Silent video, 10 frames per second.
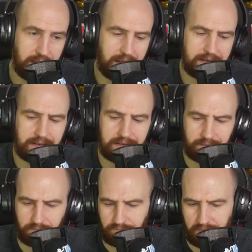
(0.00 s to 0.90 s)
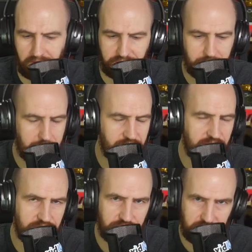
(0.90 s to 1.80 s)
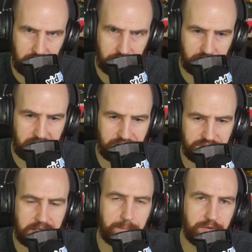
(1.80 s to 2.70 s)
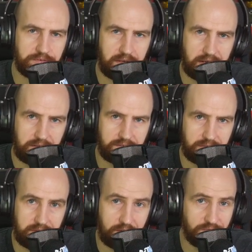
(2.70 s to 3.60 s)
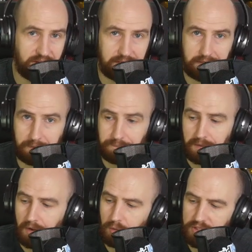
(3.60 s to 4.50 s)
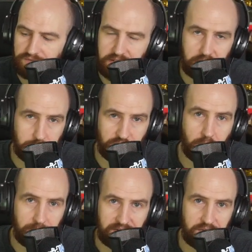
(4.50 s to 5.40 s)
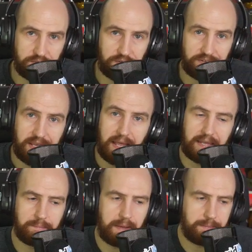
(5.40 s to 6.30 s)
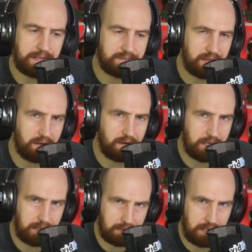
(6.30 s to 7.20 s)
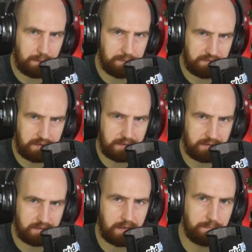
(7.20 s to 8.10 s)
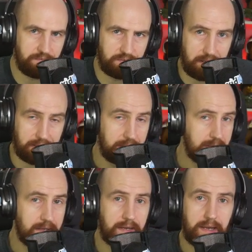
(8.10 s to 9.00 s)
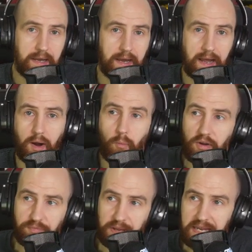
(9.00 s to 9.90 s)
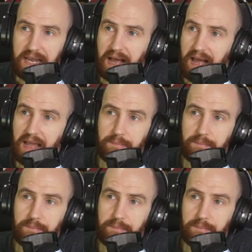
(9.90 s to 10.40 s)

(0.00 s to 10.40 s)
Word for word: And after maybe fifty videos, you'll have a sample size and you can find out which videos perform better than others, and then maybe target that particular type of tech. Uh, with me, I